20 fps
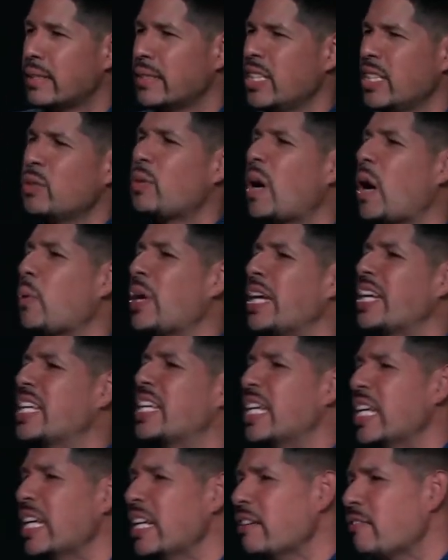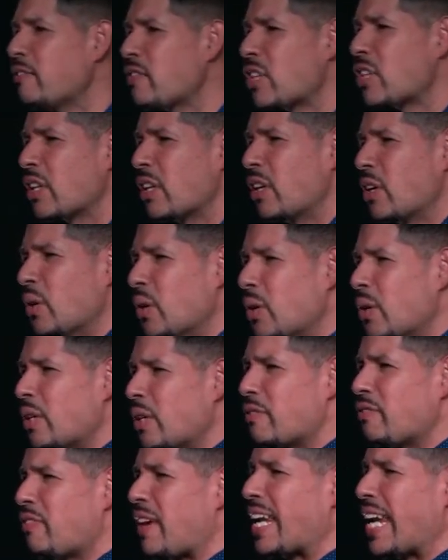You know why we give to the
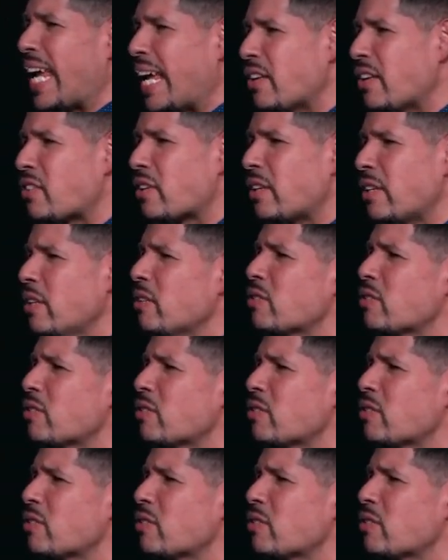Lord financially?